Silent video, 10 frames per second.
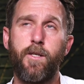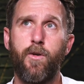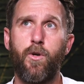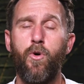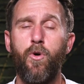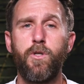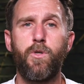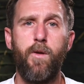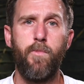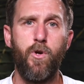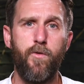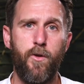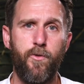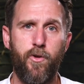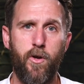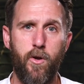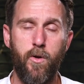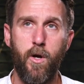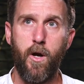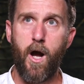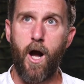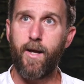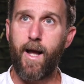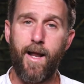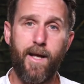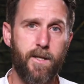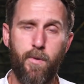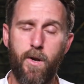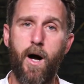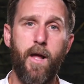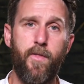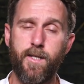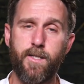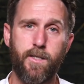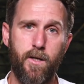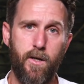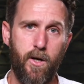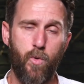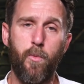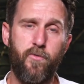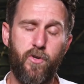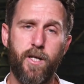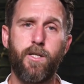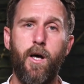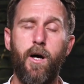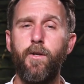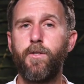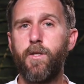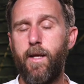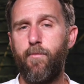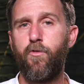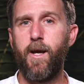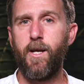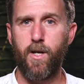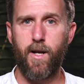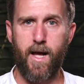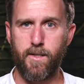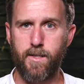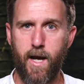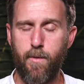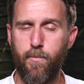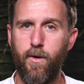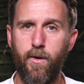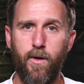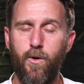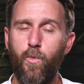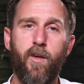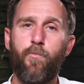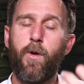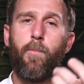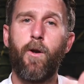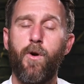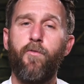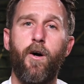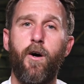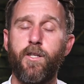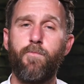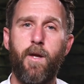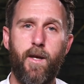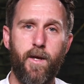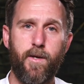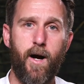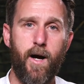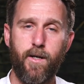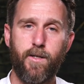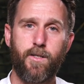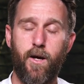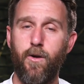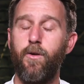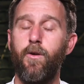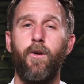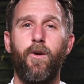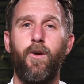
weeks of the course do we move on to okay, let's apply this, what we've just learned, to the information landscape. We give people a reverse media diet. So